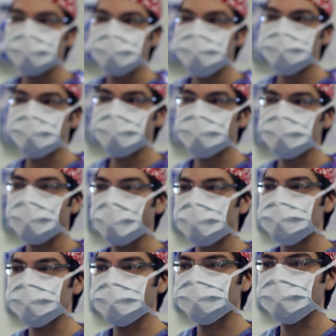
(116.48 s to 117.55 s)
mils,
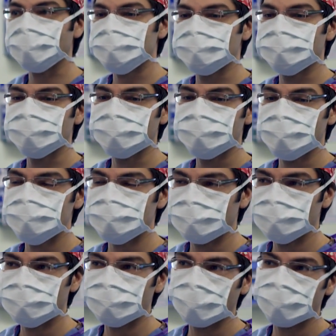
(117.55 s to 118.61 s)
which is about three or four
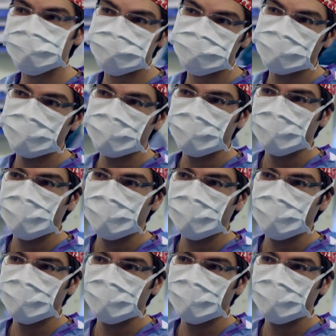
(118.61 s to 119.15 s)
tablespoons.